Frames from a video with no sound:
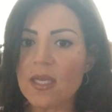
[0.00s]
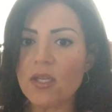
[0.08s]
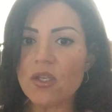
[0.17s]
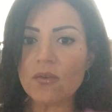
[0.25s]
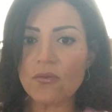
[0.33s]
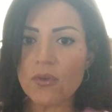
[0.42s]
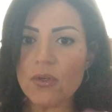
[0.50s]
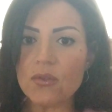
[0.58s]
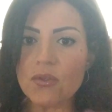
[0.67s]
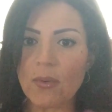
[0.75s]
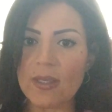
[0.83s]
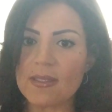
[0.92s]
and your
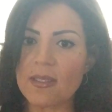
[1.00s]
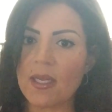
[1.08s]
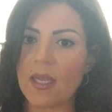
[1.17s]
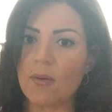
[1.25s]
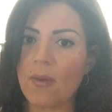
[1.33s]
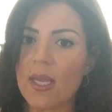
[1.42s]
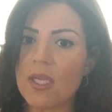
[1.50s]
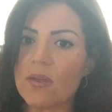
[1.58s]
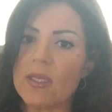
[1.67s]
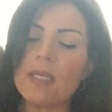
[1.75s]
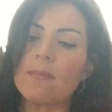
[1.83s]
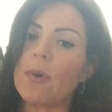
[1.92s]
fruit twice a day, right? You're
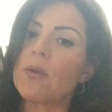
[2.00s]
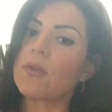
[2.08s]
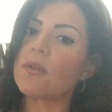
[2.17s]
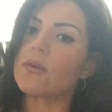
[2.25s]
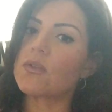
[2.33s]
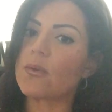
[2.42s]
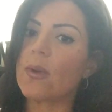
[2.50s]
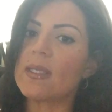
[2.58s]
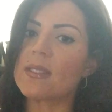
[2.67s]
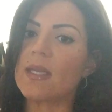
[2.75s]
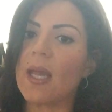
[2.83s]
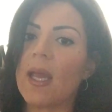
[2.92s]
eating both of those
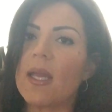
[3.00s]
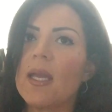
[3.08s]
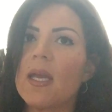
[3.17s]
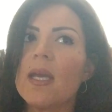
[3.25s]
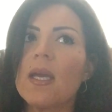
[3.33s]
twice a day.